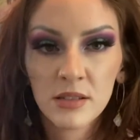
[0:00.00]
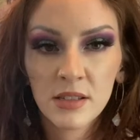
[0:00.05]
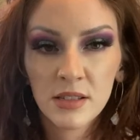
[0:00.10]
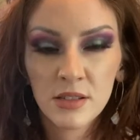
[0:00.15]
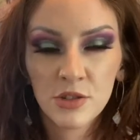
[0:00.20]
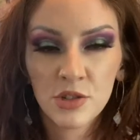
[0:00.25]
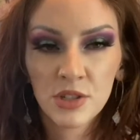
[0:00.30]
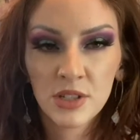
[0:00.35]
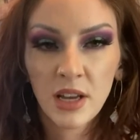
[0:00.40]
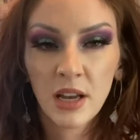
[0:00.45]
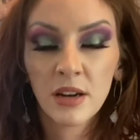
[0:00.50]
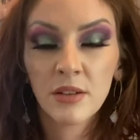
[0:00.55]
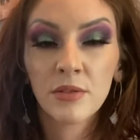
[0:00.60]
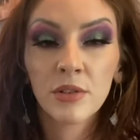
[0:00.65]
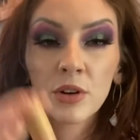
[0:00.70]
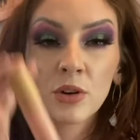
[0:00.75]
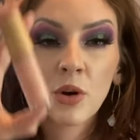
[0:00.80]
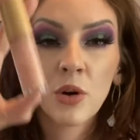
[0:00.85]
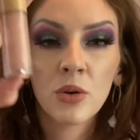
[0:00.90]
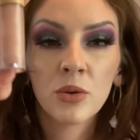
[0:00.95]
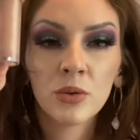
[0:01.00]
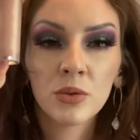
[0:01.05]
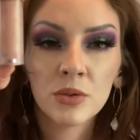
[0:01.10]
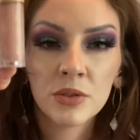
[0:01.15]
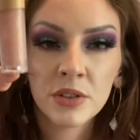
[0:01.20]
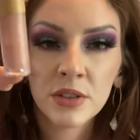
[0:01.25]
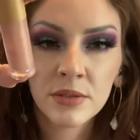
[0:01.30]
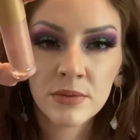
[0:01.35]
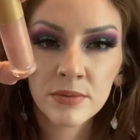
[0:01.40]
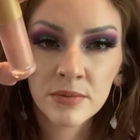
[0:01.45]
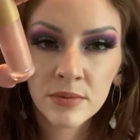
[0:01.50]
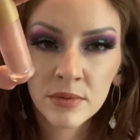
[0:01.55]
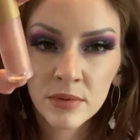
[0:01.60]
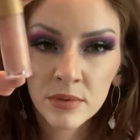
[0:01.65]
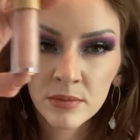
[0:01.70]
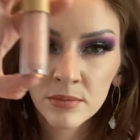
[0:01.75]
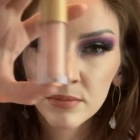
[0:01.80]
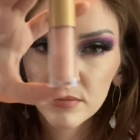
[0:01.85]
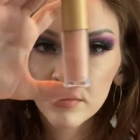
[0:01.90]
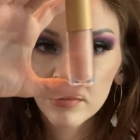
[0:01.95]
It's just kind of a gold
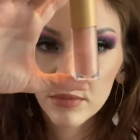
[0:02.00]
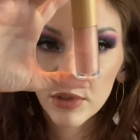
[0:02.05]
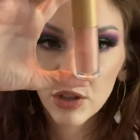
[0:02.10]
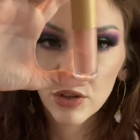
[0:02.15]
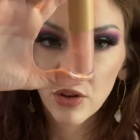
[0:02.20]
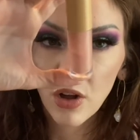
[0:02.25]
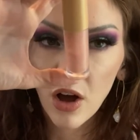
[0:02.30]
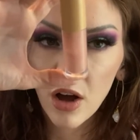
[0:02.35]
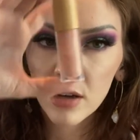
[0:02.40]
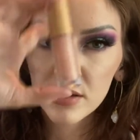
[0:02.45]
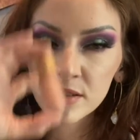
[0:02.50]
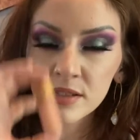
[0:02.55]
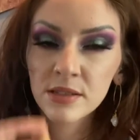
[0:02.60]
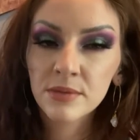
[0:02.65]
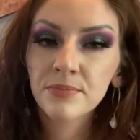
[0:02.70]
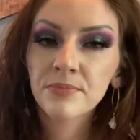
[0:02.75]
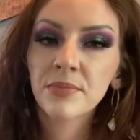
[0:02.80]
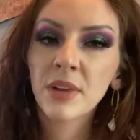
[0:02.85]
gloss.